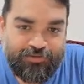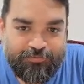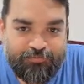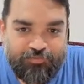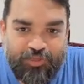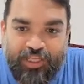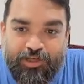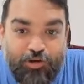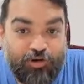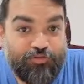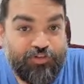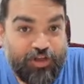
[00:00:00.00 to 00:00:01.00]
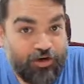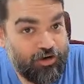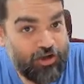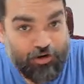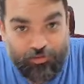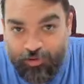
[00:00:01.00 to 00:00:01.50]
Then you have to figure out how
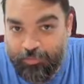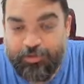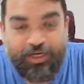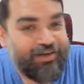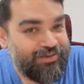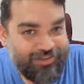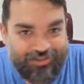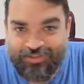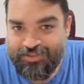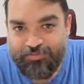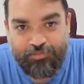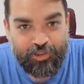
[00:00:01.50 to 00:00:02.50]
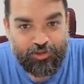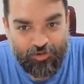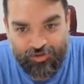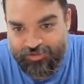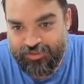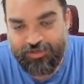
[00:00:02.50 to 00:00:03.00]
to update this by
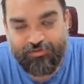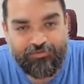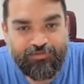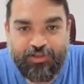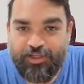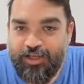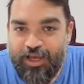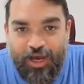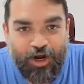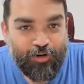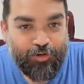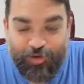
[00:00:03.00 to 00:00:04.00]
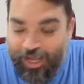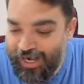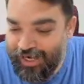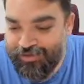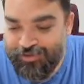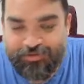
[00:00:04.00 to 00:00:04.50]
yourself, how to add
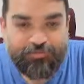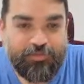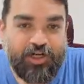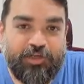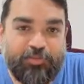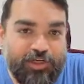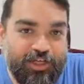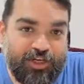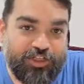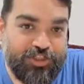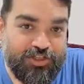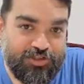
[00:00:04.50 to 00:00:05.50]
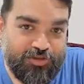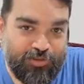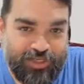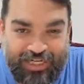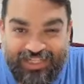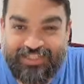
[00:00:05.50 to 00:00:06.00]
multiple connections to it.
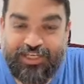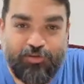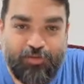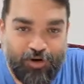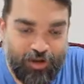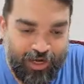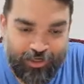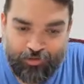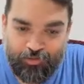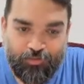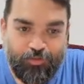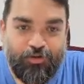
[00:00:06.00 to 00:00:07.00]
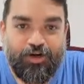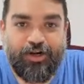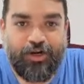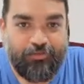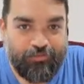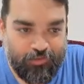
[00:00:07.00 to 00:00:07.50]
Let's say you want to add your Google Drive
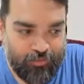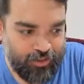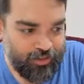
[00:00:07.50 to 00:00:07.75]
to it, give